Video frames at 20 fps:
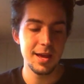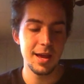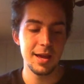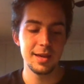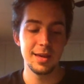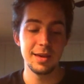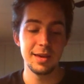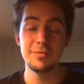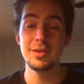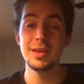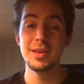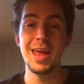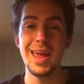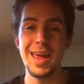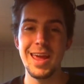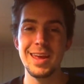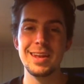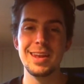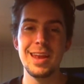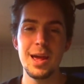I give it
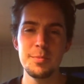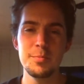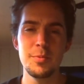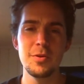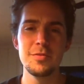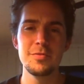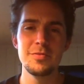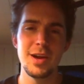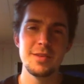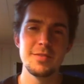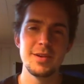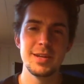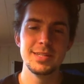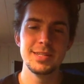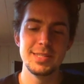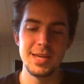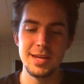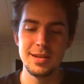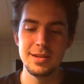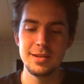a 9.5 out of
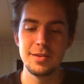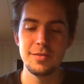10